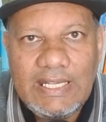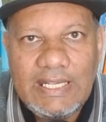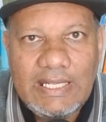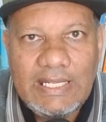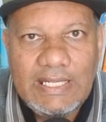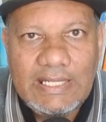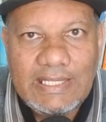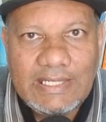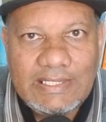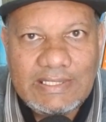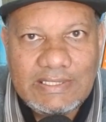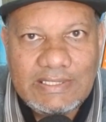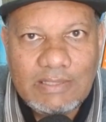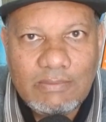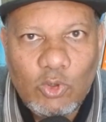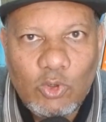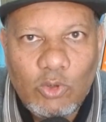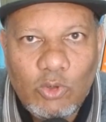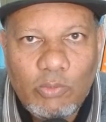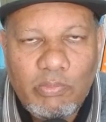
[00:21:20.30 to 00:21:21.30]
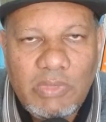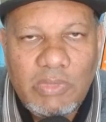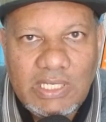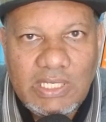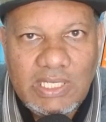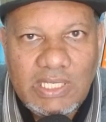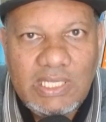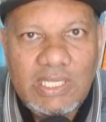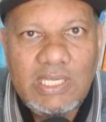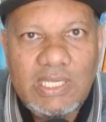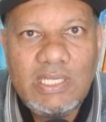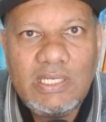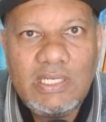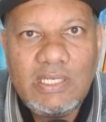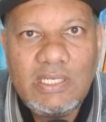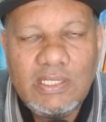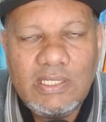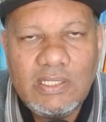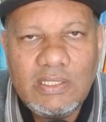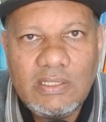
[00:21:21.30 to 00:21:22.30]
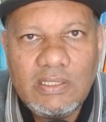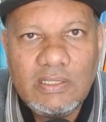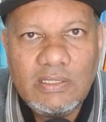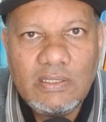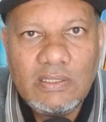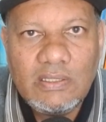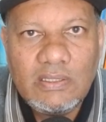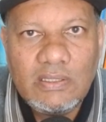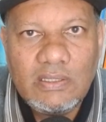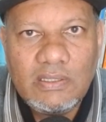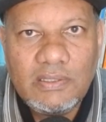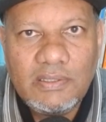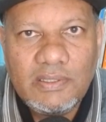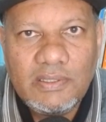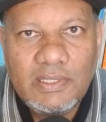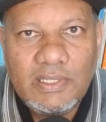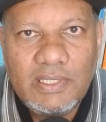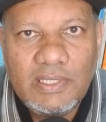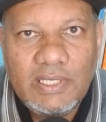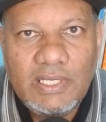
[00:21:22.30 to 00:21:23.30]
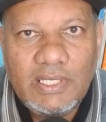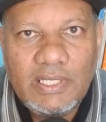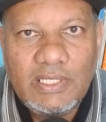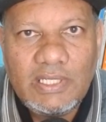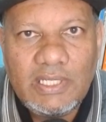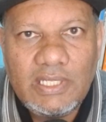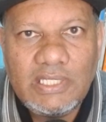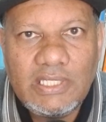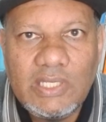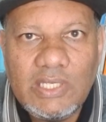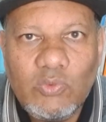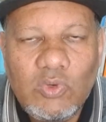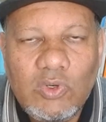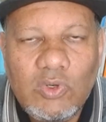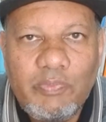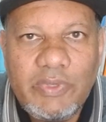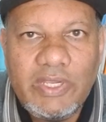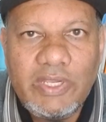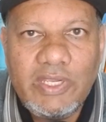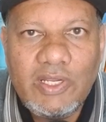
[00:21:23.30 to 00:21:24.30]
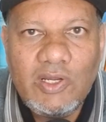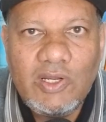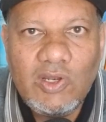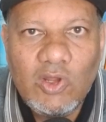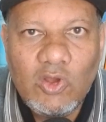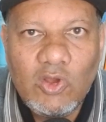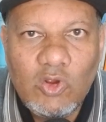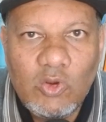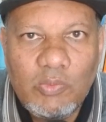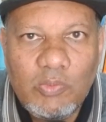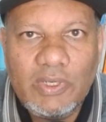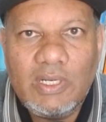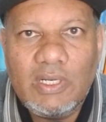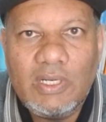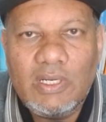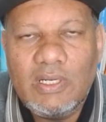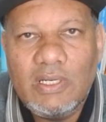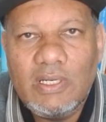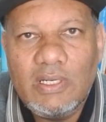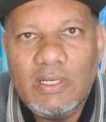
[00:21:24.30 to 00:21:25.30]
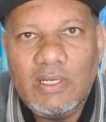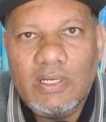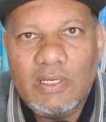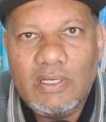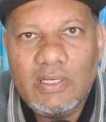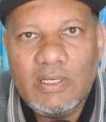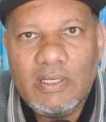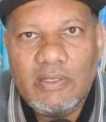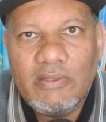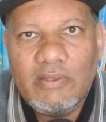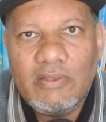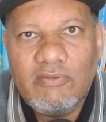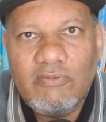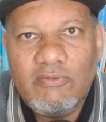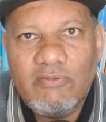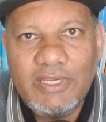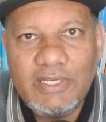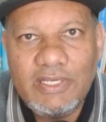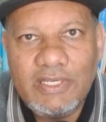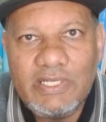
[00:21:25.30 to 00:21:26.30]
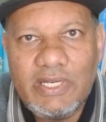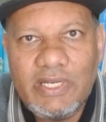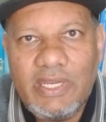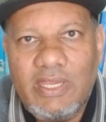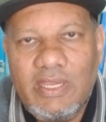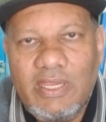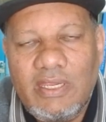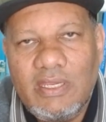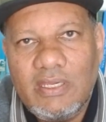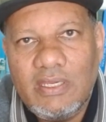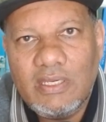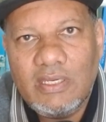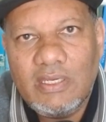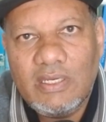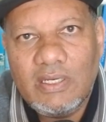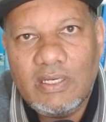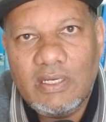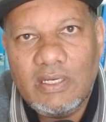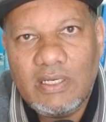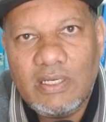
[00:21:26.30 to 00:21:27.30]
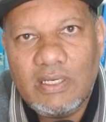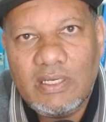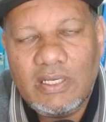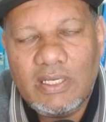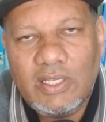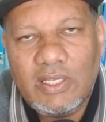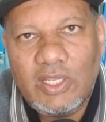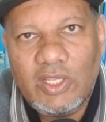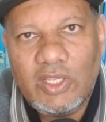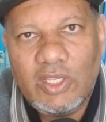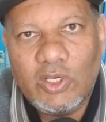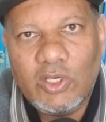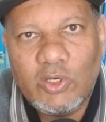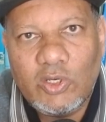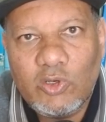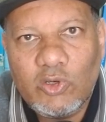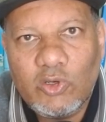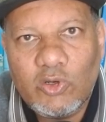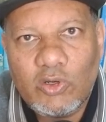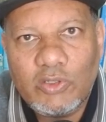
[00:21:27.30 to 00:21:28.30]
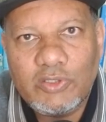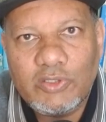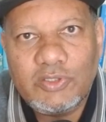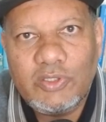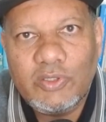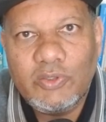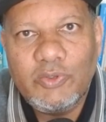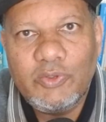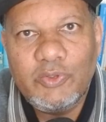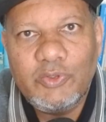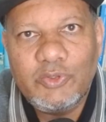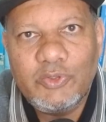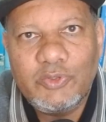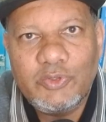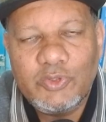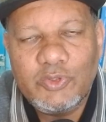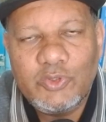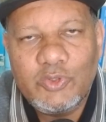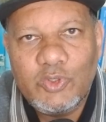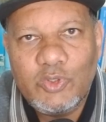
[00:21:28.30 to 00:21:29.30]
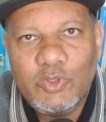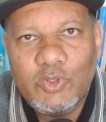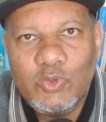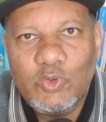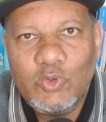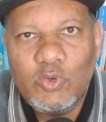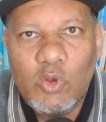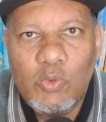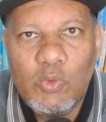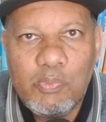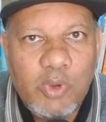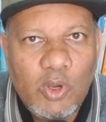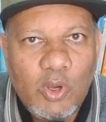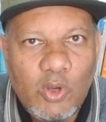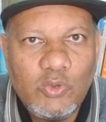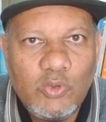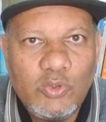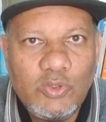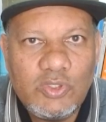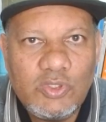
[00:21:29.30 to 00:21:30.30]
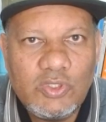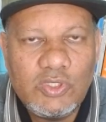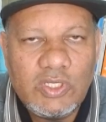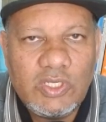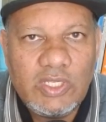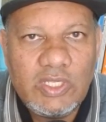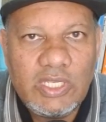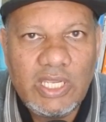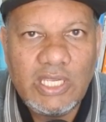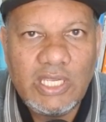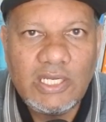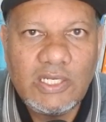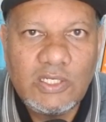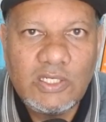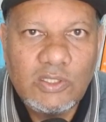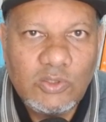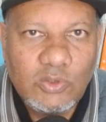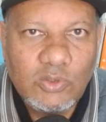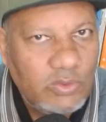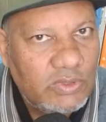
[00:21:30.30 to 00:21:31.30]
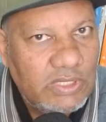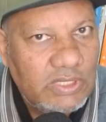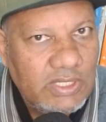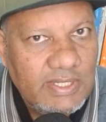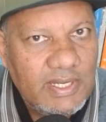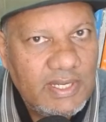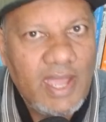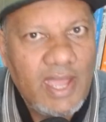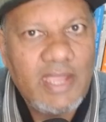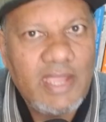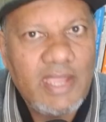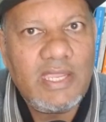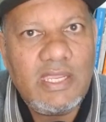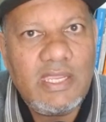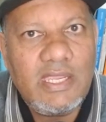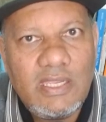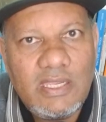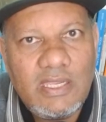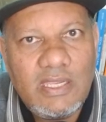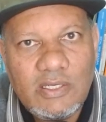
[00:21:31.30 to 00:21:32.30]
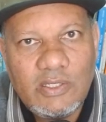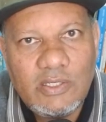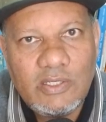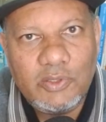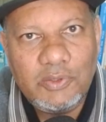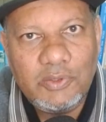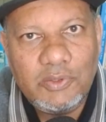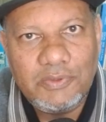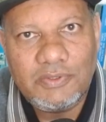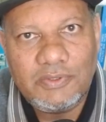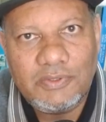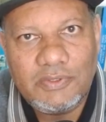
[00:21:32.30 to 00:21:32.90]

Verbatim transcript: that the mu'mineen, that there will be a global victory across those who oppose and who deny truth,